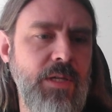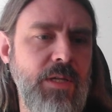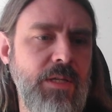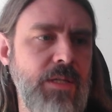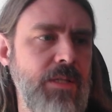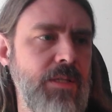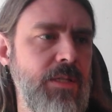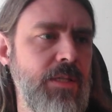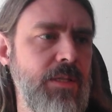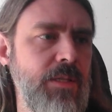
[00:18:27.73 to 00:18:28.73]

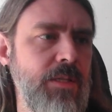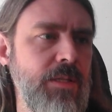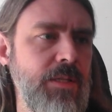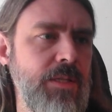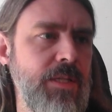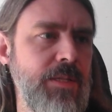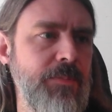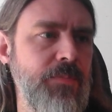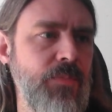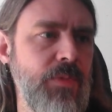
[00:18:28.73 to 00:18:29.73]
in
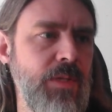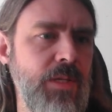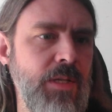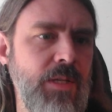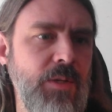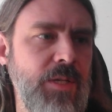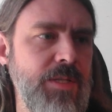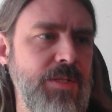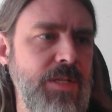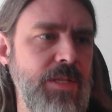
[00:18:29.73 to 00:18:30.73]
Git, we
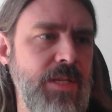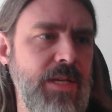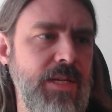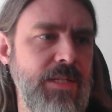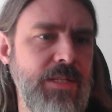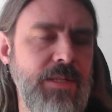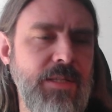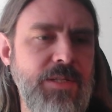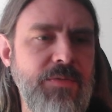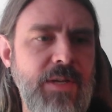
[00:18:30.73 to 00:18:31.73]
can see that
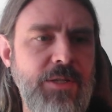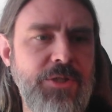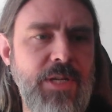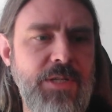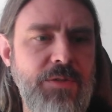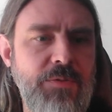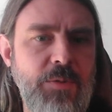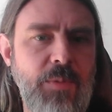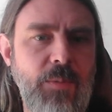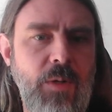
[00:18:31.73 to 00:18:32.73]
this file changed
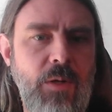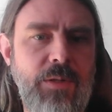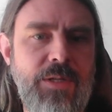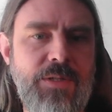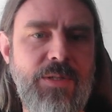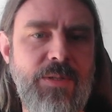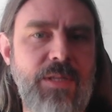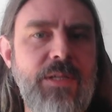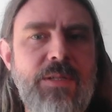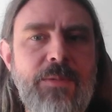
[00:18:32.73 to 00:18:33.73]
from all this
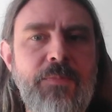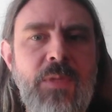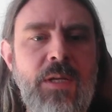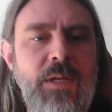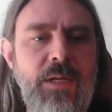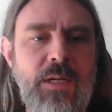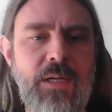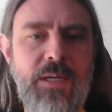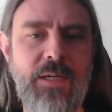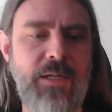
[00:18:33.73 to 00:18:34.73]
to this.
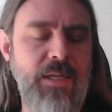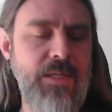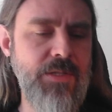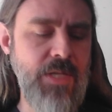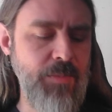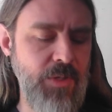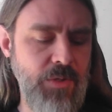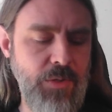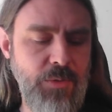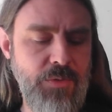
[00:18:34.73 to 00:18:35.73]
And the same
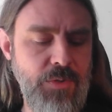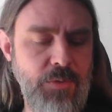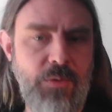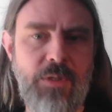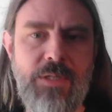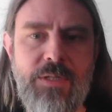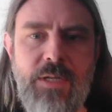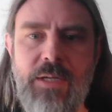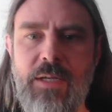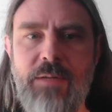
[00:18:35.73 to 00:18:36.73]
can go, so let's
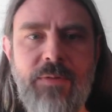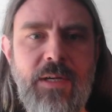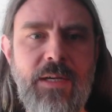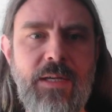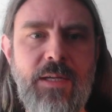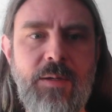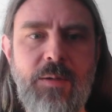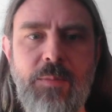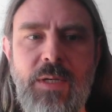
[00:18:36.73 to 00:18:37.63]
say if I am